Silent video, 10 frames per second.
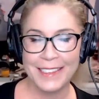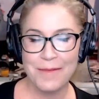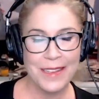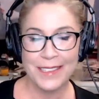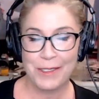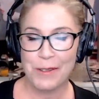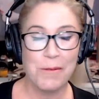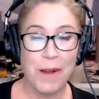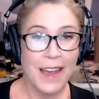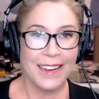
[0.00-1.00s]
You missed
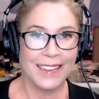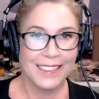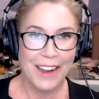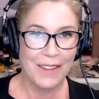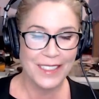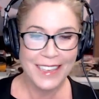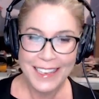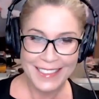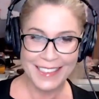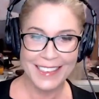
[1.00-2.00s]
quite a
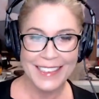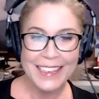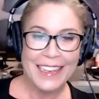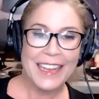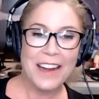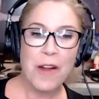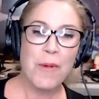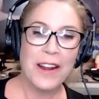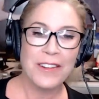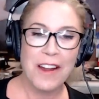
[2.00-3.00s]
conversation in
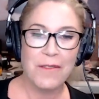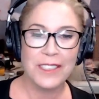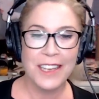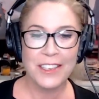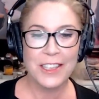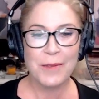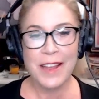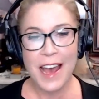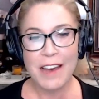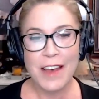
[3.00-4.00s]
our wider conversation that
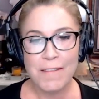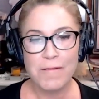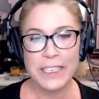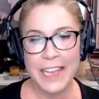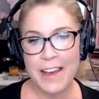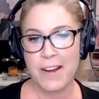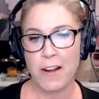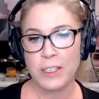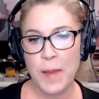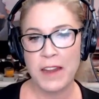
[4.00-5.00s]
we have every day on
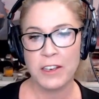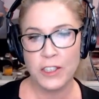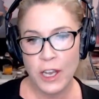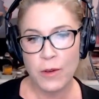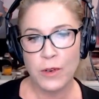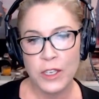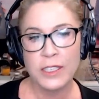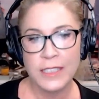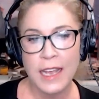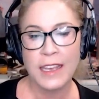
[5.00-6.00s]
our expanded show,
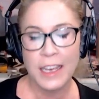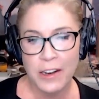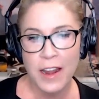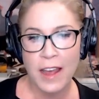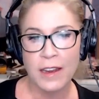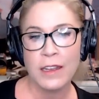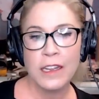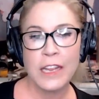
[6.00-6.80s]
Good Day Internet.